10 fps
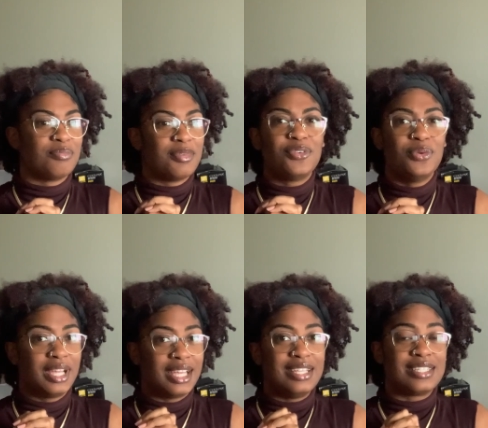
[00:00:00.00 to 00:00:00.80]
a few
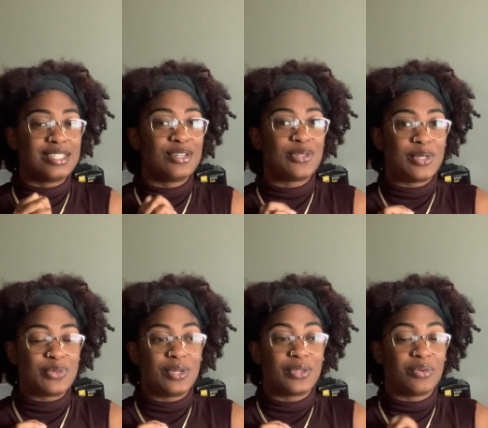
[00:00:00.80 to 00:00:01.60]
days until
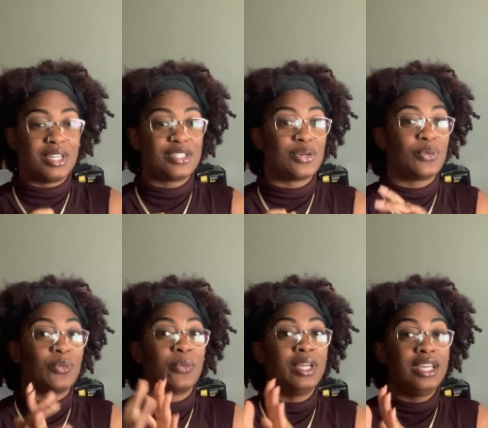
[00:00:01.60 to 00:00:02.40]
2023, so
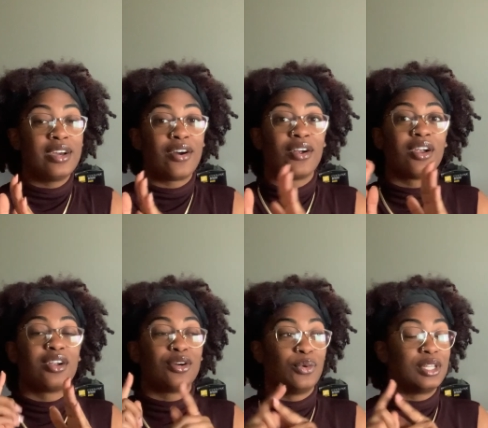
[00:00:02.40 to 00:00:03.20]
we
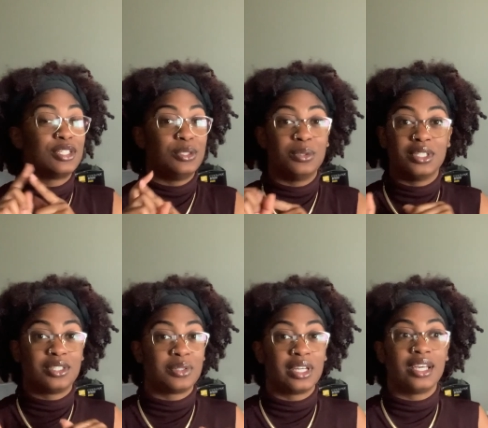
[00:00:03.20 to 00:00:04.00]
are going to do
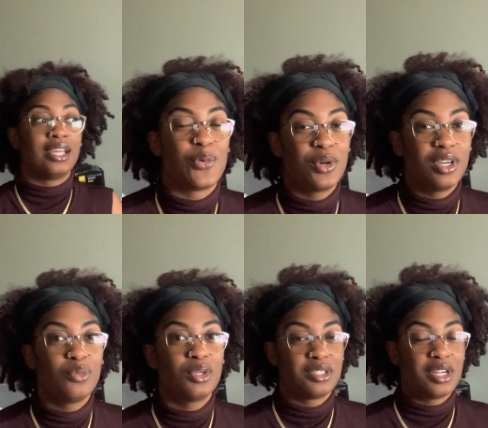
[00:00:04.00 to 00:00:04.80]
this, okay?
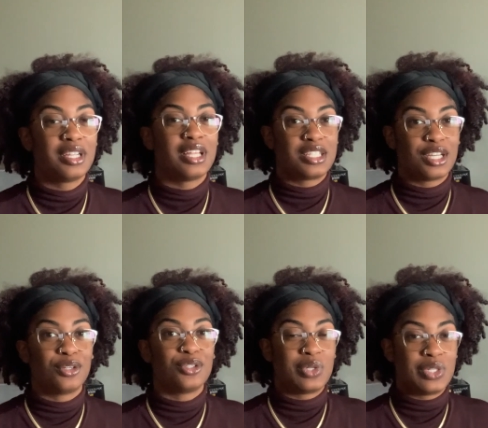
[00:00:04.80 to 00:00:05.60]
We're starting that
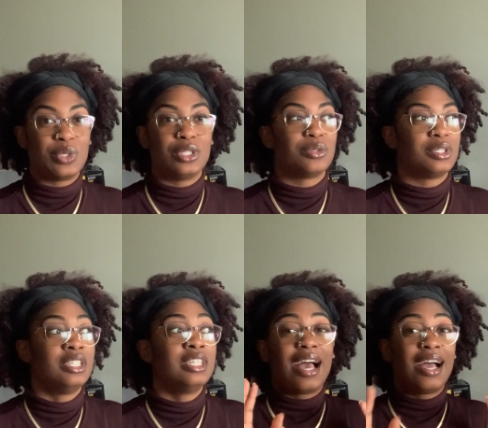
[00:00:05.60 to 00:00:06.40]
channel in 2023.
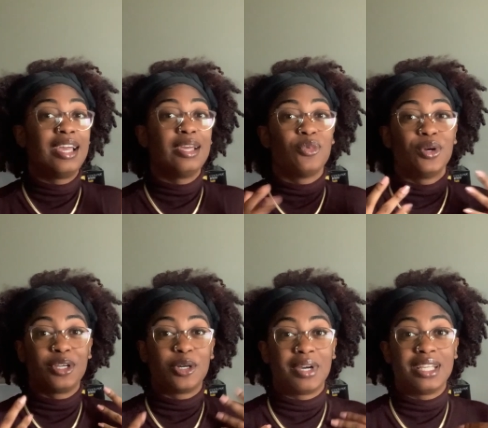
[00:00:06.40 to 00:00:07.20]
I am
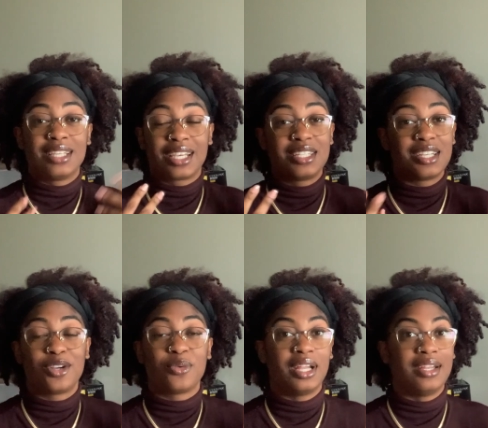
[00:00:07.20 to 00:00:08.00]
working on my second
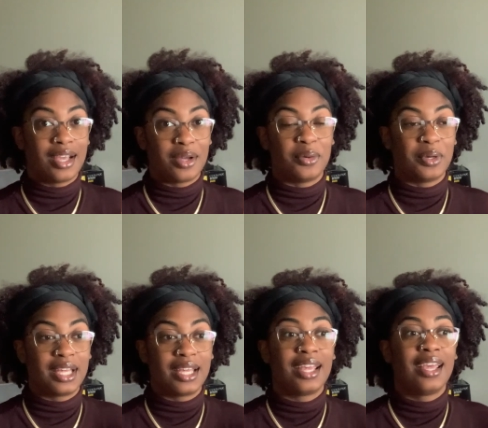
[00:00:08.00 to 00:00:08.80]
channel right now,
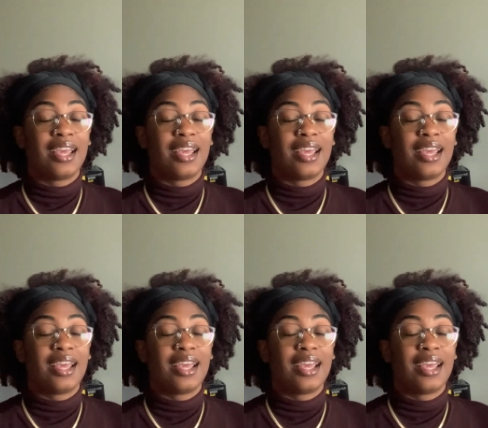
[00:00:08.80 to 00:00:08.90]
okay?